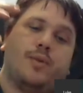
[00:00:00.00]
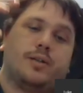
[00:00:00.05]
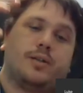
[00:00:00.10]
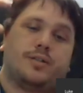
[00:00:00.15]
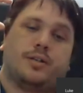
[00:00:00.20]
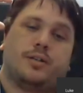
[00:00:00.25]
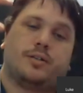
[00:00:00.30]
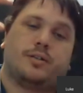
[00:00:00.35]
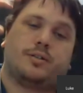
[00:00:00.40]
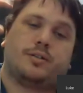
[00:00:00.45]

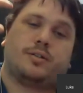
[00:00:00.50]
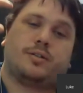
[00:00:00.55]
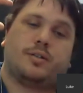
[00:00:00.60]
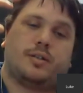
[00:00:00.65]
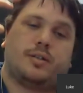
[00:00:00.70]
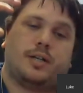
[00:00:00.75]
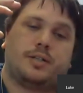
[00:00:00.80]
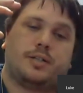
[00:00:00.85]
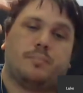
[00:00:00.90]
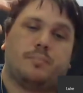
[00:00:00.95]
resonance.
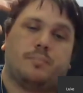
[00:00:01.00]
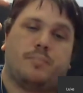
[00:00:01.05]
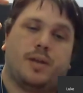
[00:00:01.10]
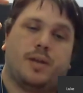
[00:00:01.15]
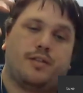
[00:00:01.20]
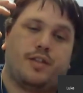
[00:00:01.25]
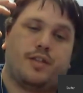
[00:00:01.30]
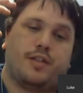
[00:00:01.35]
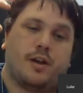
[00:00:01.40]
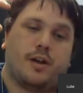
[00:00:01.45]
That's a
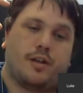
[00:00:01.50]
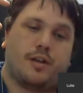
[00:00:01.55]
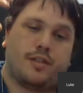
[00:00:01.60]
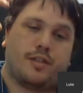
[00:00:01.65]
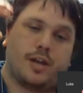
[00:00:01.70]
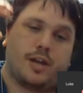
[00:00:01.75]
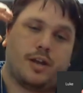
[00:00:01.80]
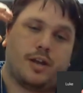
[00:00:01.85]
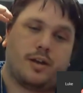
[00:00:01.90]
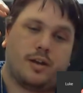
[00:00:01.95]
big thing, I
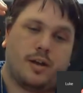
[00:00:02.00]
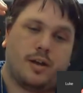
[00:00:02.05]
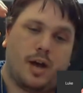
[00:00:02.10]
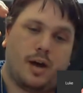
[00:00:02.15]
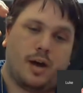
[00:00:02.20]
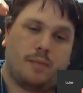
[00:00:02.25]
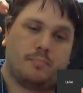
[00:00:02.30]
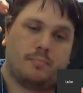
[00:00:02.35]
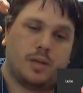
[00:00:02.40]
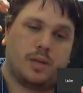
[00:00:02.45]
think,
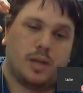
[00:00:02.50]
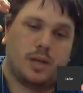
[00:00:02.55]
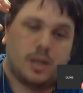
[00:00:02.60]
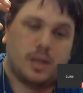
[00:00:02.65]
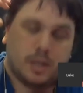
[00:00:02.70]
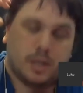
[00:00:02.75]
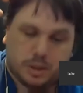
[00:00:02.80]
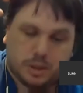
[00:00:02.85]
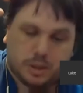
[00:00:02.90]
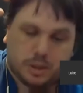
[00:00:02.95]

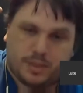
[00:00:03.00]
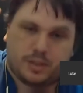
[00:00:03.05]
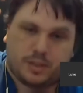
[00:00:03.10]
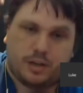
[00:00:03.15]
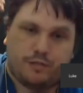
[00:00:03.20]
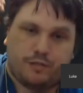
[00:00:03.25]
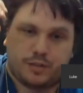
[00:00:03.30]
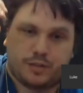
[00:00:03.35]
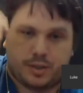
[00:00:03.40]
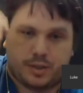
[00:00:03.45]
especially
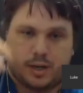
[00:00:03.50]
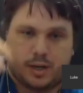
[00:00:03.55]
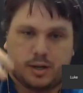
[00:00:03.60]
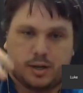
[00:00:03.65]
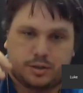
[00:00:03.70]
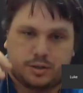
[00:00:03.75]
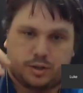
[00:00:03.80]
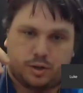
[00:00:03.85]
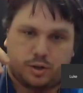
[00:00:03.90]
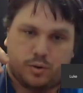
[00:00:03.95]
for
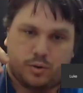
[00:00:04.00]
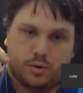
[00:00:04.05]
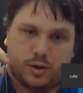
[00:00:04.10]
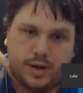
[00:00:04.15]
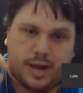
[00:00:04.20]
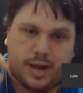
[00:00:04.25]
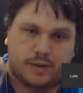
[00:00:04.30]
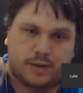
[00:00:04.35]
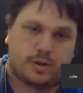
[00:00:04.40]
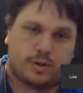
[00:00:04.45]
singers who are
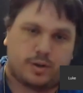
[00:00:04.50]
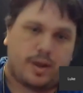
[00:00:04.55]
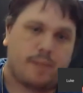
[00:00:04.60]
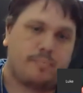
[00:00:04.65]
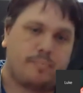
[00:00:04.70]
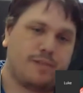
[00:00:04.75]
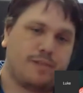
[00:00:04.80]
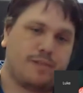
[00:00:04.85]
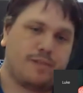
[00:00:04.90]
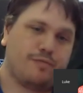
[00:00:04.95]
naturally have
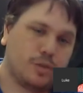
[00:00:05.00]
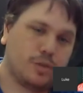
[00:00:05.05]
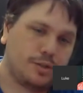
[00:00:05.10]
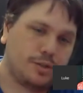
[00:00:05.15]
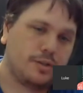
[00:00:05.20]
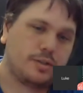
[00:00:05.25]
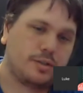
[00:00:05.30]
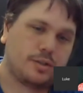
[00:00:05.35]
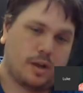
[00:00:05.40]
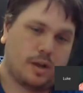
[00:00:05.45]
big
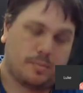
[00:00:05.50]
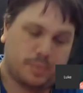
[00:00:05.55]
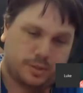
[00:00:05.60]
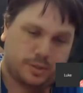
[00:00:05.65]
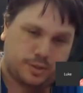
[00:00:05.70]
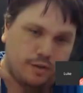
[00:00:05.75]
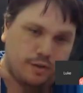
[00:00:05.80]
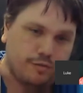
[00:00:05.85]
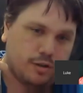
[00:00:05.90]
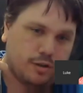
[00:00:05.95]
voices like
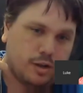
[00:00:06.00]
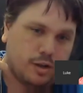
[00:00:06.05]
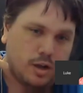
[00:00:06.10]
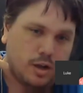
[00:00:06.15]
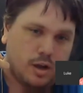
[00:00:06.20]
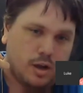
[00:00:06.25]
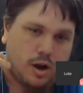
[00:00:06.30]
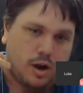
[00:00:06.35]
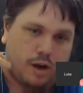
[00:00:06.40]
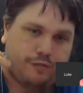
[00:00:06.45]
myself.
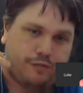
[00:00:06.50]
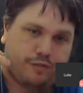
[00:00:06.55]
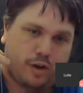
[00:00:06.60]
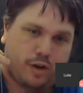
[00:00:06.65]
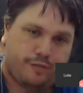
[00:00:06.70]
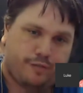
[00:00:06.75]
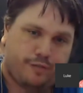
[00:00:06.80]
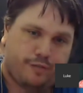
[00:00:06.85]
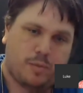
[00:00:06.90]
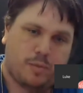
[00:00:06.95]
I
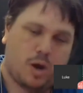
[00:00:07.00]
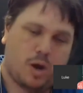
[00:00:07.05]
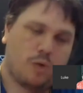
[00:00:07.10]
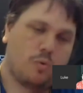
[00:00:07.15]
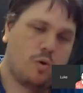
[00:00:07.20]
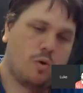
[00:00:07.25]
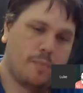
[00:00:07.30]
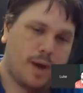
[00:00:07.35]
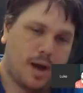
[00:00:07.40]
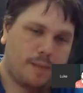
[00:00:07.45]
find for my
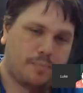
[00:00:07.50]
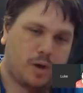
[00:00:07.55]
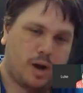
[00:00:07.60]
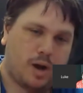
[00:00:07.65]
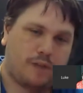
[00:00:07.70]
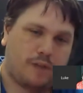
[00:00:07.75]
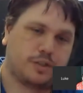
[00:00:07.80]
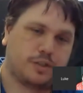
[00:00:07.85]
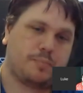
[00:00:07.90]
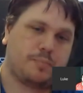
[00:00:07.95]
warm-up,
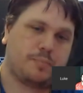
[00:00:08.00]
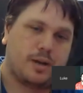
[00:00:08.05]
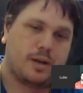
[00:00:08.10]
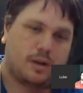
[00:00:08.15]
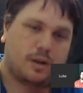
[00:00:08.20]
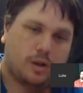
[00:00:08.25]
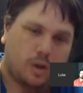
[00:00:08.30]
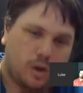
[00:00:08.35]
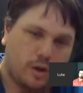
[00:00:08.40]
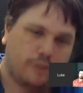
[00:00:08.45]
I have to spend a
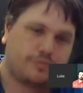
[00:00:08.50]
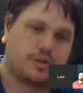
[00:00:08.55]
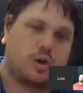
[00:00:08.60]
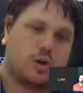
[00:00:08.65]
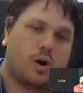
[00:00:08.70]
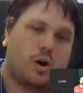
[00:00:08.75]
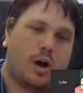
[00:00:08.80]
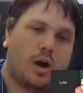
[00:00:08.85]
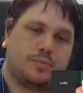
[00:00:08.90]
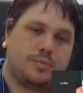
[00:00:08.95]
lot of
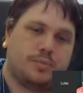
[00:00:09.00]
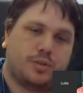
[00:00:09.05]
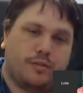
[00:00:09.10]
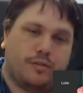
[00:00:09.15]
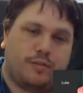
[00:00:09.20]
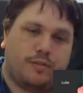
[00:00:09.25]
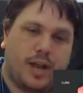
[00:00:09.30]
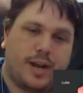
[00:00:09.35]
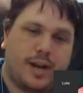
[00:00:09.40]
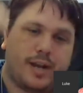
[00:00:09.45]
time sort
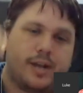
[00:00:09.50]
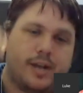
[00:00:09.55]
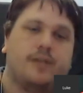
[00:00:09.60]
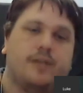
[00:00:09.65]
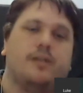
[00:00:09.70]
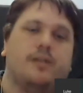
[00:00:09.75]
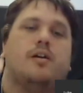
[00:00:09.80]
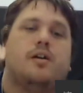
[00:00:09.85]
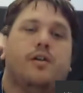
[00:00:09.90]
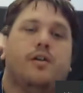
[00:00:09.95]
of letting it
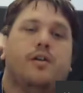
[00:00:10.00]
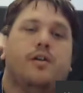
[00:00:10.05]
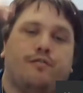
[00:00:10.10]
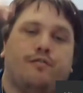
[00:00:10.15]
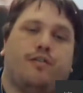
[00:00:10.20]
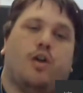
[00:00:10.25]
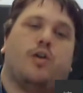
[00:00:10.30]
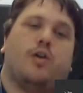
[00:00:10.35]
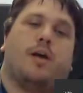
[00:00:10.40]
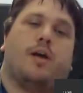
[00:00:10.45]

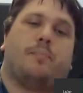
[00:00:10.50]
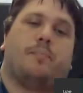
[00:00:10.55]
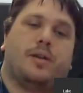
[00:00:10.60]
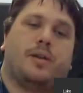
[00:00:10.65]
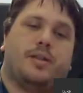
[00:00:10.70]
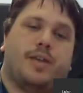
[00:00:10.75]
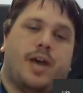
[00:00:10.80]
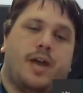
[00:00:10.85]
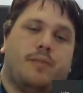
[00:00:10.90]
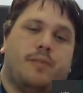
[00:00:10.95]
float up
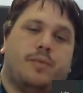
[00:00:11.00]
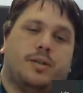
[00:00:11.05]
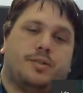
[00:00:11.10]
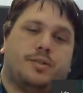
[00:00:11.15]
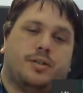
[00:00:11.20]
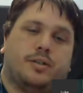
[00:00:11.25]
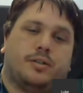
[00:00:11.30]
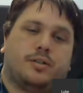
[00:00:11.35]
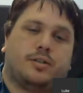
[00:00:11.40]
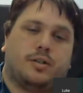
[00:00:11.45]
into the head
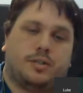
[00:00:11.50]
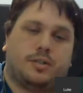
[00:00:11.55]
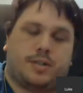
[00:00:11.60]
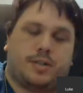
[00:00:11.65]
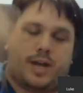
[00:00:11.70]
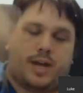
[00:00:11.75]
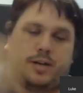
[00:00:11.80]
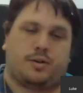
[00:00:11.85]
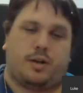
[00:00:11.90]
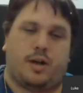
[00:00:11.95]
resonance because
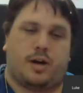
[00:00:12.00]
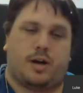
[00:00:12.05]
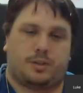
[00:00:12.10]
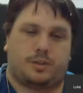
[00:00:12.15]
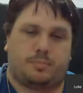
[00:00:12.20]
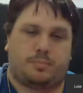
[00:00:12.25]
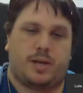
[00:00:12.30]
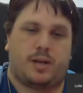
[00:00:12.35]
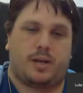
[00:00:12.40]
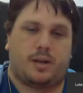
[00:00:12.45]
naturally I
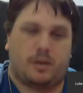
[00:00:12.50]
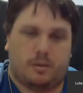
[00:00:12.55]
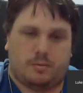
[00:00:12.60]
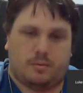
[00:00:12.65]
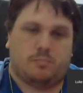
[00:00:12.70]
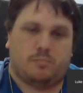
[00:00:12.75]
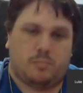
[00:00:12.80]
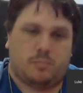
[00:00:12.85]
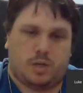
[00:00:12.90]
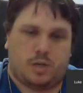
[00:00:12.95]
speak,
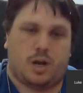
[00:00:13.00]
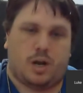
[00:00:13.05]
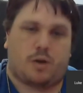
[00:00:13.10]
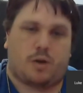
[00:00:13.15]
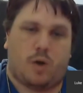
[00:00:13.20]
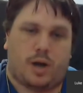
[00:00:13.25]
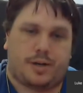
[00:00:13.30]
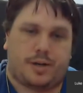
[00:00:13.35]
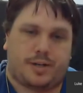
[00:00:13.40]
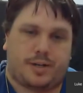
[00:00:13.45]

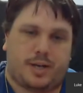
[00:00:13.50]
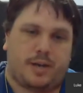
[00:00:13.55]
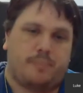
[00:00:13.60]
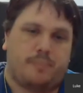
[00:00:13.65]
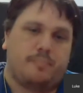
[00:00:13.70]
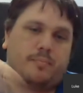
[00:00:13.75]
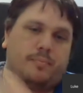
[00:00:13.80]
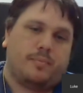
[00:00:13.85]
quite deep.